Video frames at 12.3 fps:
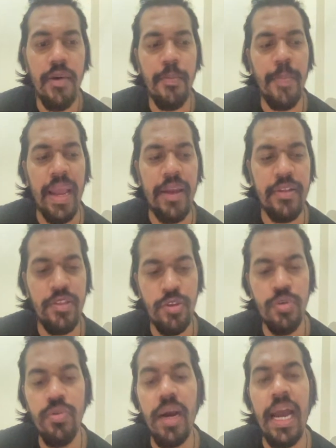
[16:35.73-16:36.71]
By
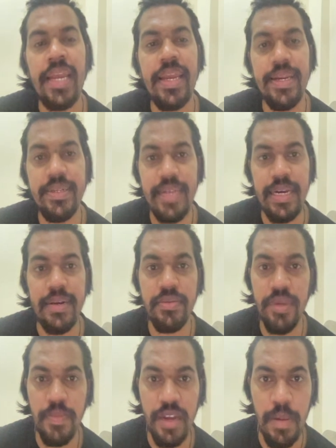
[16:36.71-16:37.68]
through I can send
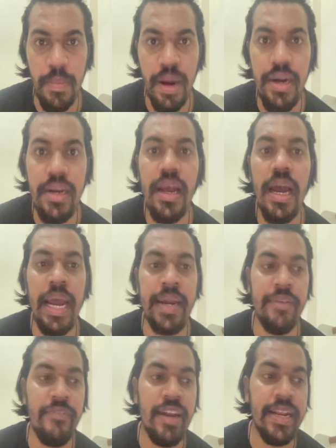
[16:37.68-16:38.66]
some command
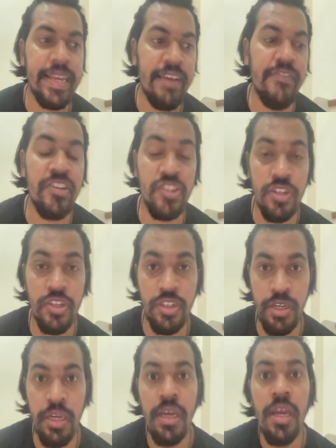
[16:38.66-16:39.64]
and will give
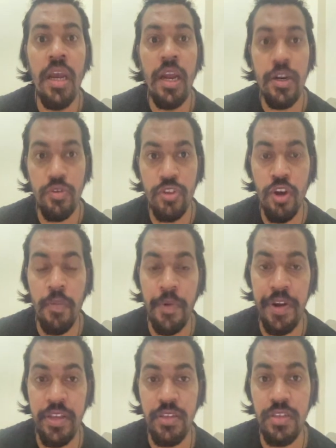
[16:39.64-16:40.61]
instruction to the
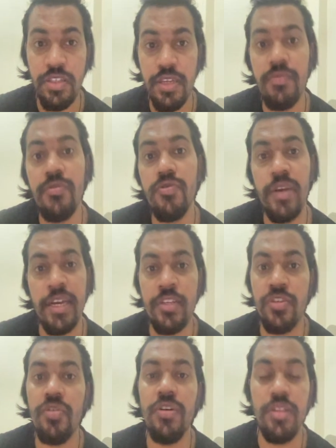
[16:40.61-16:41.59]
operating system to
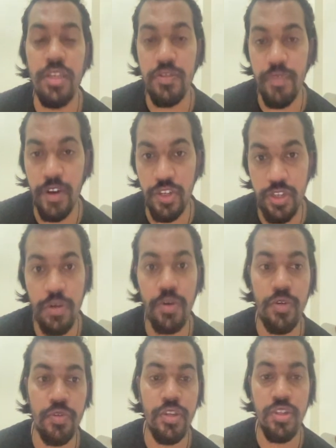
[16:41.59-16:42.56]
execute this function or
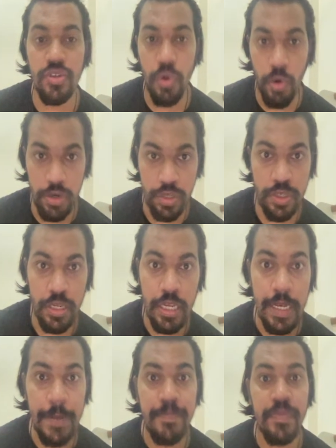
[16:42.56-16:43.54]
to these codes.
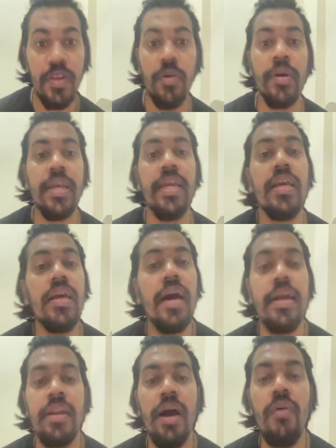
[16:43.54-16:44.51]
Okay,
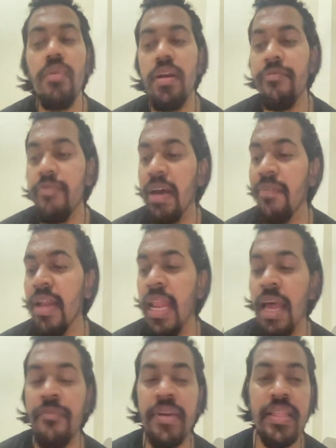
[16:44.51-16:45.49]
now if I will
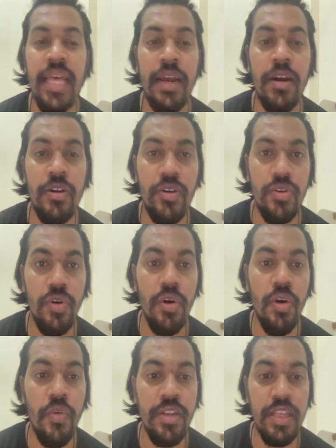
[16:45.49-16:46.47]
having the
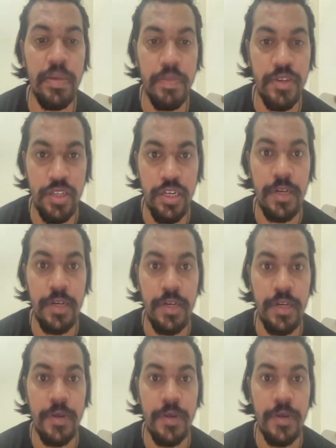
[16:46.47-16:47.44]
control over that machine,
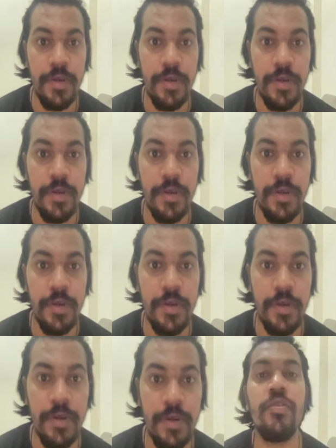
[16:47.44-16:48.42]
then I will be
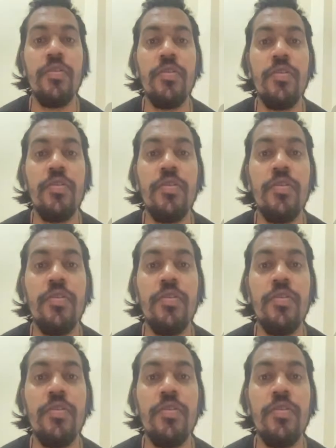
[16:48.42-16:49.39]
going through
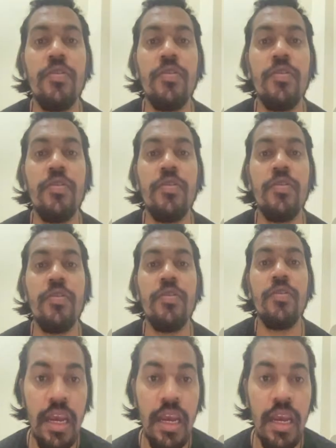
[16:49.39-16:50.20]
the persistence.